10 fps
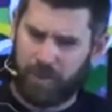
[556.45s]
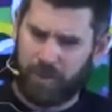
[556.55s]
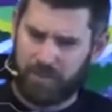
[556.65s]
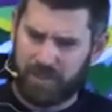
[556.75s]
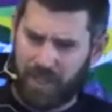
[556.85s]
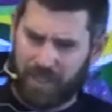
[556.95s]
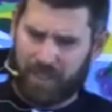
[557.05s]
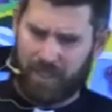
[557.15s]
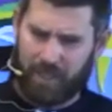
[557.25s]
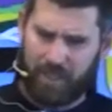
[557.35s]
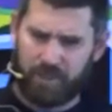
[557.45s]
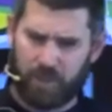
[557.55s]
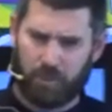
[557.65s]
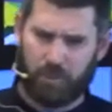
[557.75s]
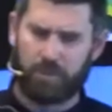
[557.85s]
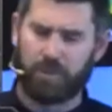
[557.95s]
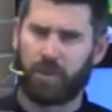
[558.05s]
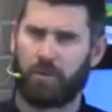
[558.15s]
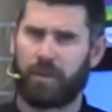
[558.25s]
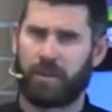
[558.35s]
When the Messiah comes, no one will
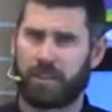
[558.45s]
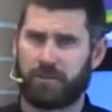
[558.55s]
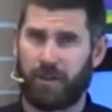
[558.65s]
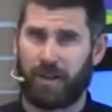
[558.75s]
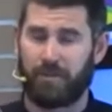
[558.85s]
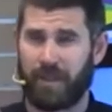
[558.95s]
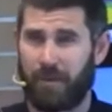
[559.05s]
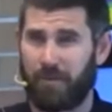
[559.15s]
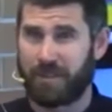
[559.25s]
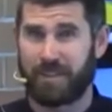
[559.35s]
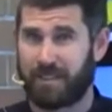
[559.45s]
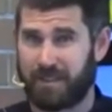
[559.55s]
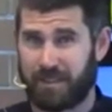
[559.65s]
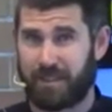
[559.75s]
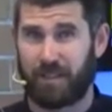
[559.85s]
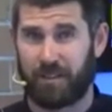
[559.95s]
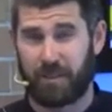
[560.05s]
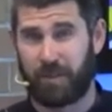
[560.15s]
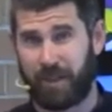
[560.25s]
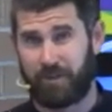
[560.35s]
know where he's from. That wasn't
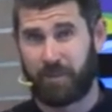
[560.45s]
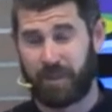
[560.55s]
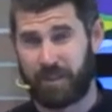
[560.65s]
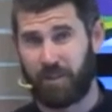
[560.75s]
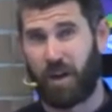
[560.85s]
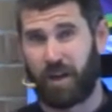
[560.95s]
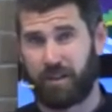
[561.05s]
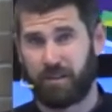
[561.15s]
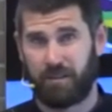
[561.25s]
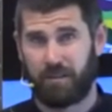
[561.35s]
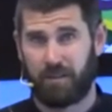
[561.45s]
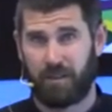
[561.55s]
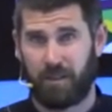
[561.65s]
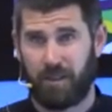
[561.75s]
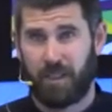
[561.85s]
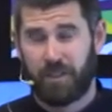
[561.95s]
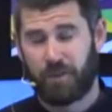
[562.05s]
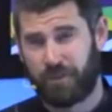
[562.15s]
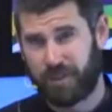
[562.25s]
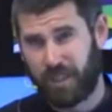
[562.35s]
necessarily what everybody thought.
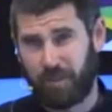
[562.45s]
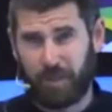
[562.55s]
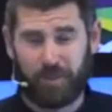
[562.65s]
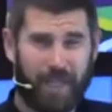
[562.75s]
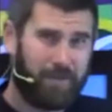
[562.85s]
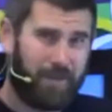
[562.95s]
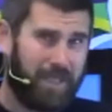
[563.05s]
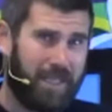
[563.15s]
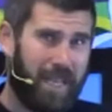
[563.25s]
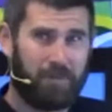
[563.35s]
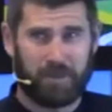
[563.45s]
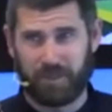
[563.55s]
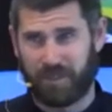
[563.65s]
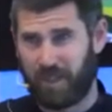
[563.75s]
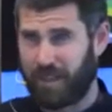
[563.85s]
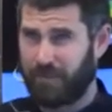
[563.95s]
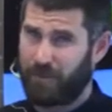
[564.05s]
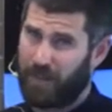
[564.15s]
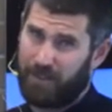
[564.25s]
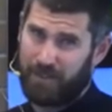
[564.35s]
So for some people, that meant he can't be Messiah.
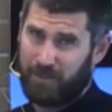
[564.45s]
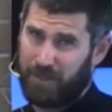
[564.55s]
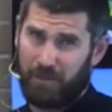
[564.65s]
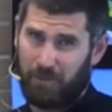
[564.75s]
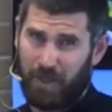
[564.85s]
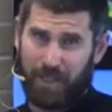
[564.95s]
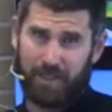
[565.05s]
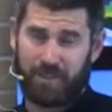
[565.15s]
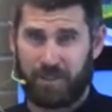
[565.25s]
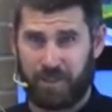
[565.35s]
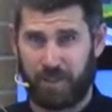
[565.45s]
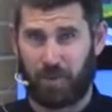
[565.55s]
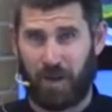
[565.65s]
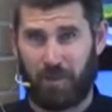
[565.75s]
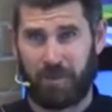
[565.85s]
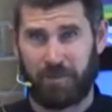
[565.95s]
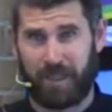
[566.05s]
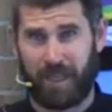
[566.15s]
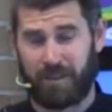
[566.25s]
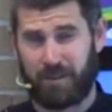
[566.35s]
For others, it meant he was. You see the problem?
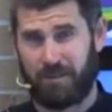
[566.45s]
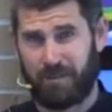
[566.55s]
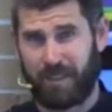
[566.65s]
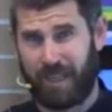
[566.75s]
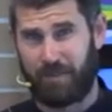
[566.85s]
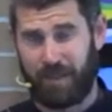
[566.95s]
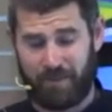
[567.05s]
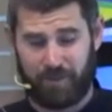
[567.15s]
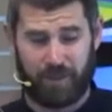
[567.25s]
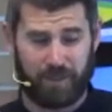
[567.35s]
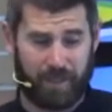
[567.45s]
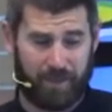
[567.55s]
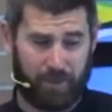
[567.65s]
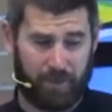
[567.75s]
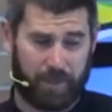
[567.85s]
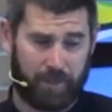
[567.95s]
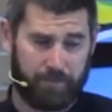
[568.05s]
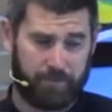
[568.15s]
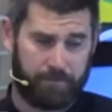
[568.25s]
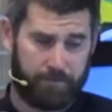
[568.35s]
You can't, you can't be everything to everybody.